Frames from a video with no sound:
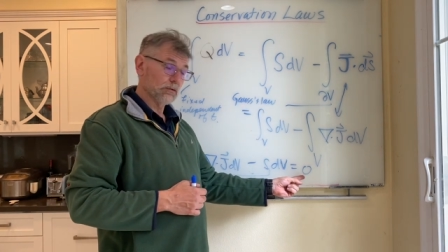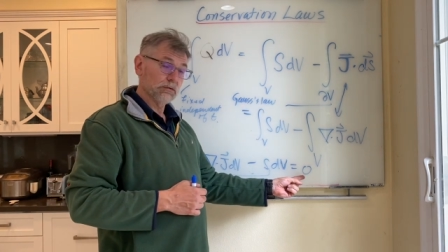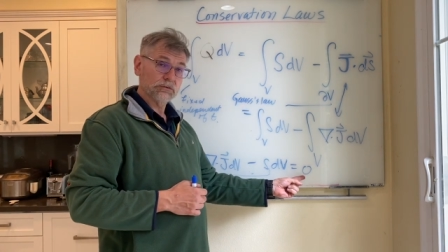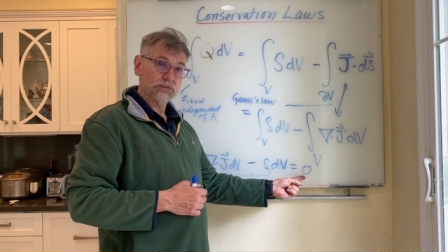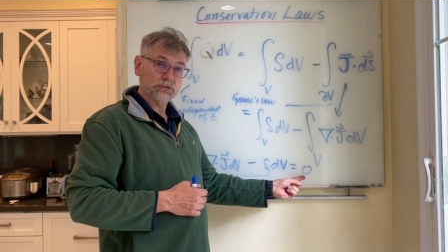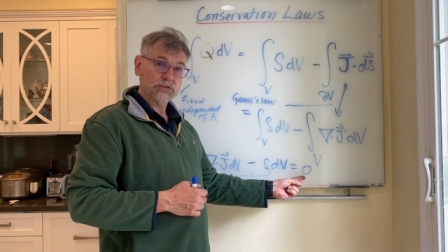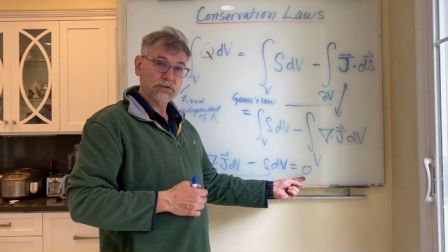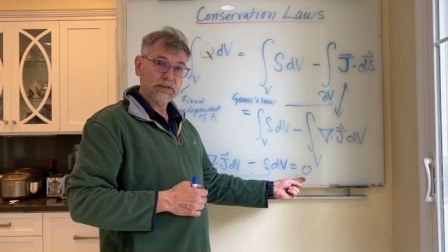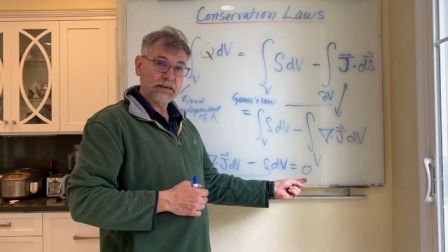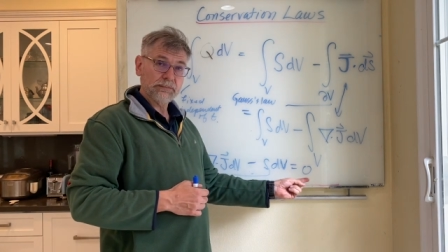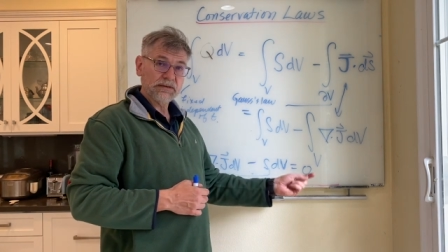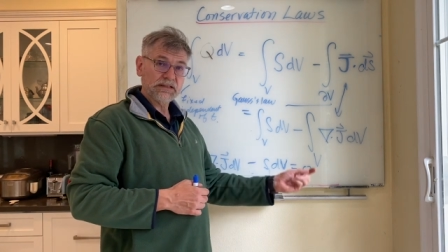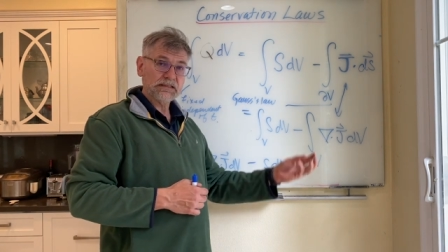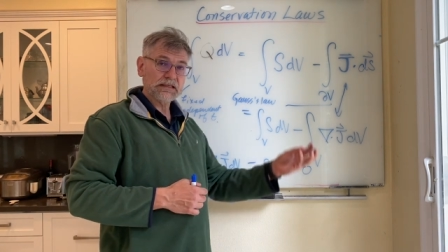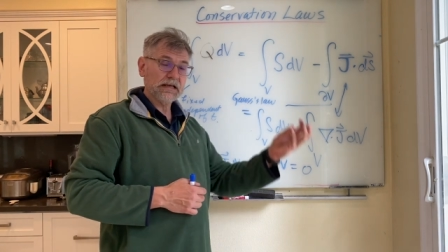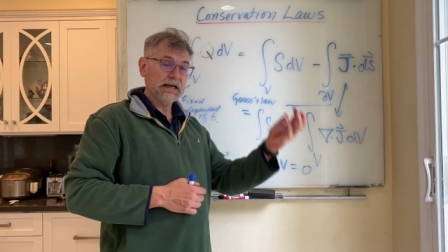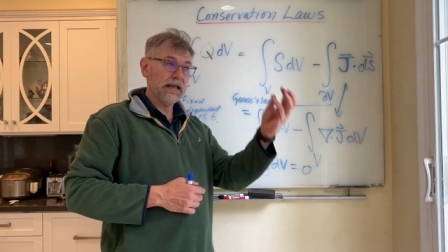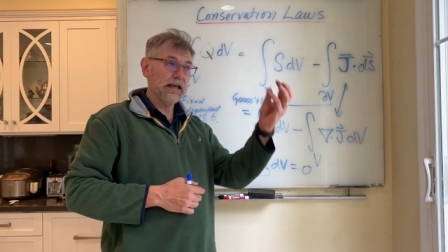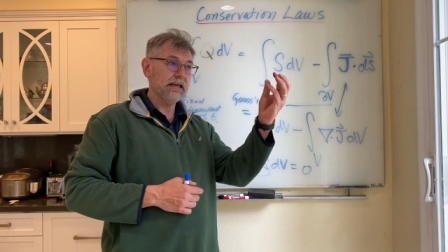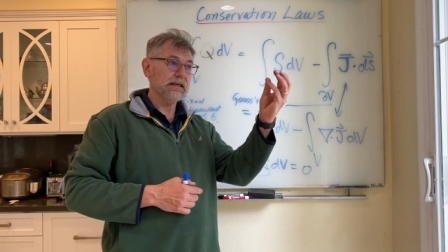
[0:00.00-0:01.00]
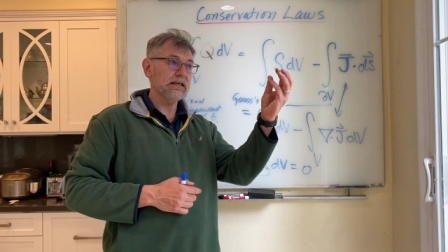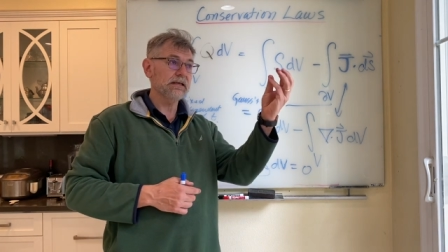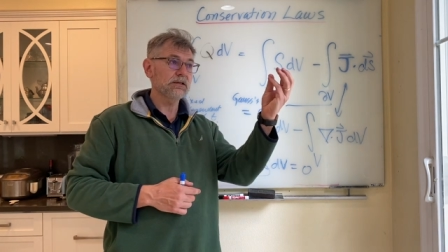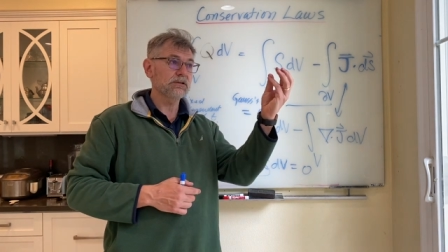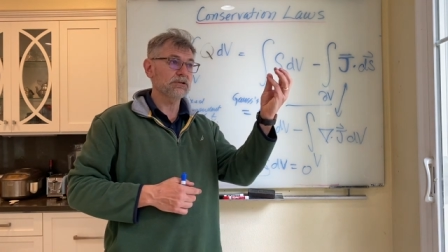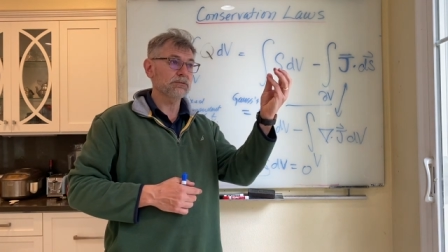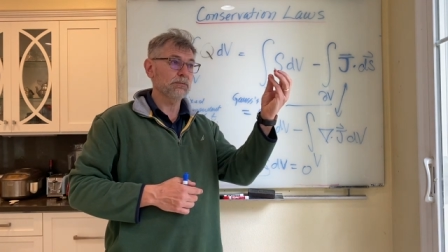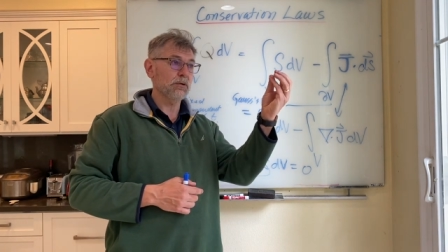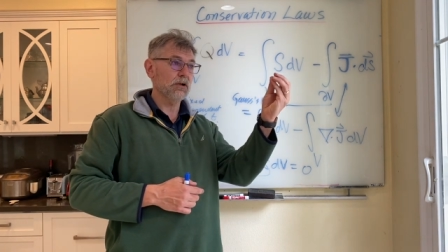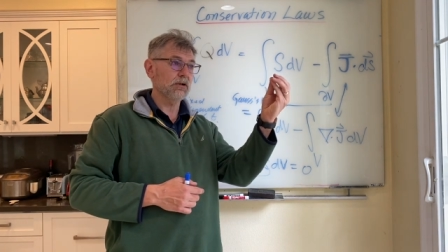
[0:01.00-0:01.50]
So that means that any
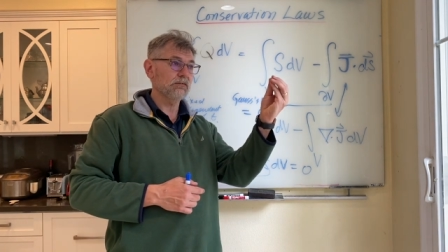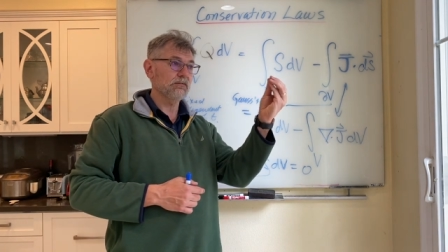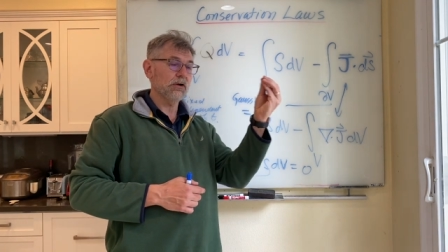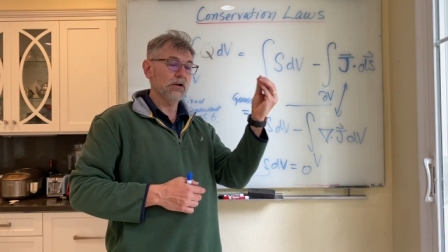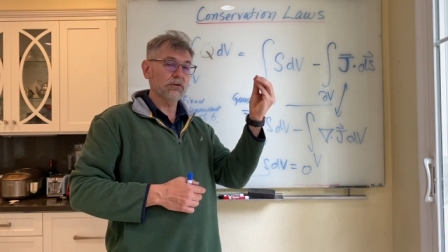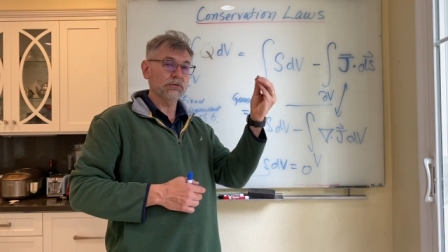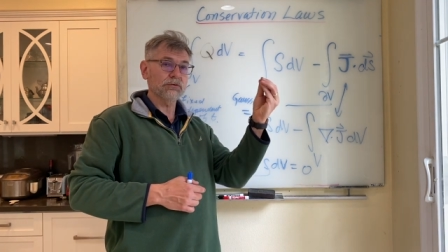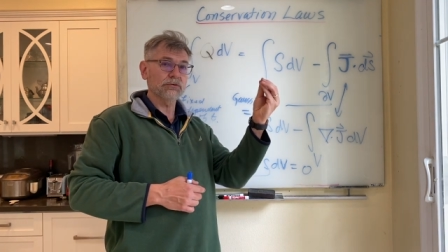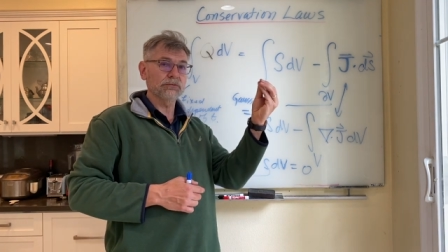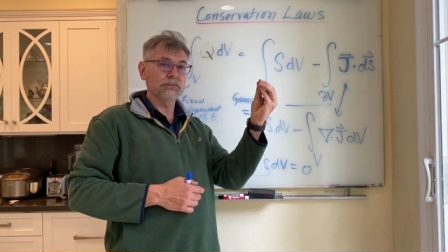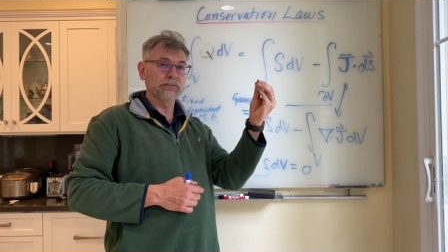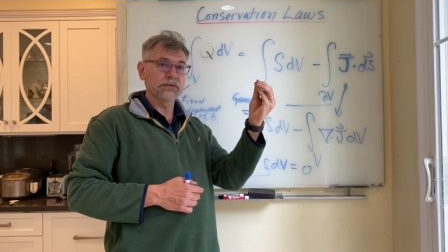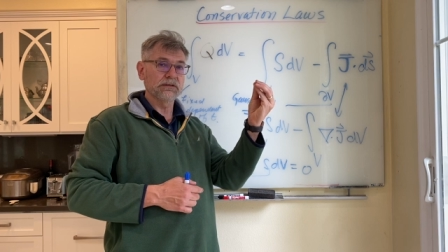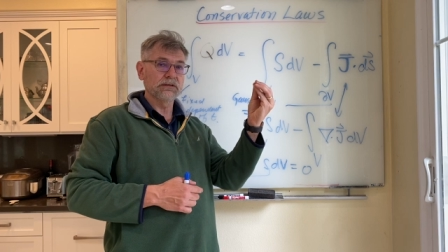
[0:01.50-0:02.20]
small volume,